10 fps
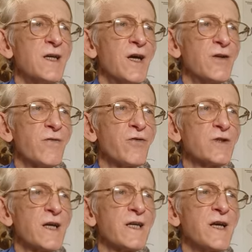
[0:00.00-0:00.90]
And of course,
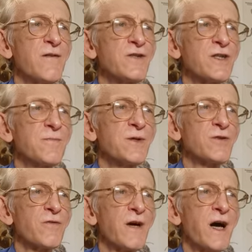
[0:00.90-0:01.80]
I gave just a piece
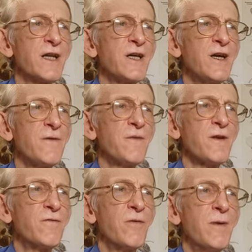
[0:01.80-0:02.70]
of honey
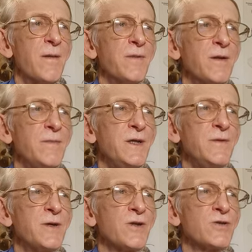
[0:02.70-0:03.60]
for bumblebee,
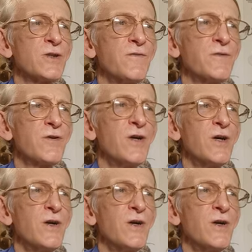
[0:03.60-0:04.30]
because if your